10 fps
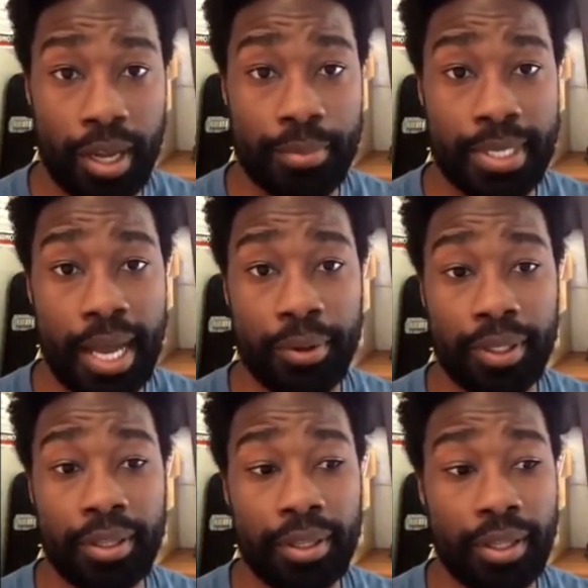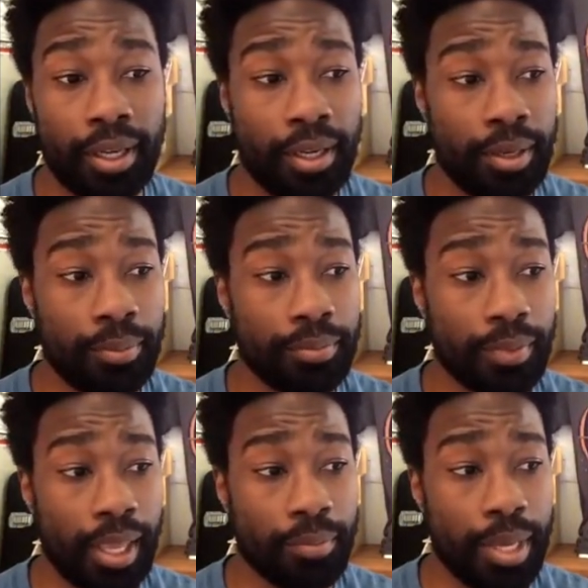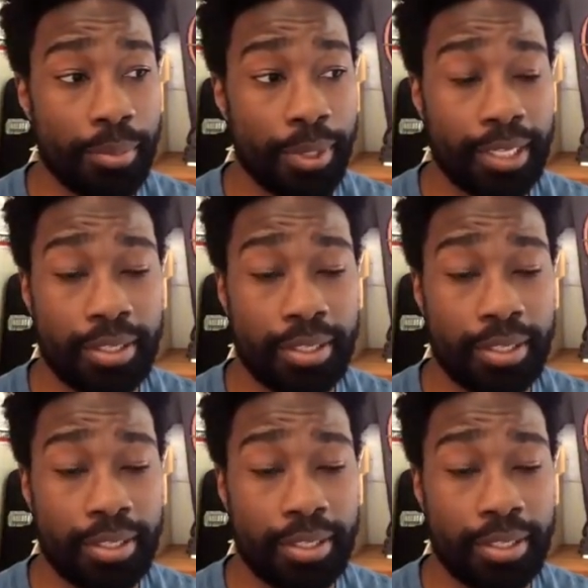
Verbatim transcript: comes out and um, and people get to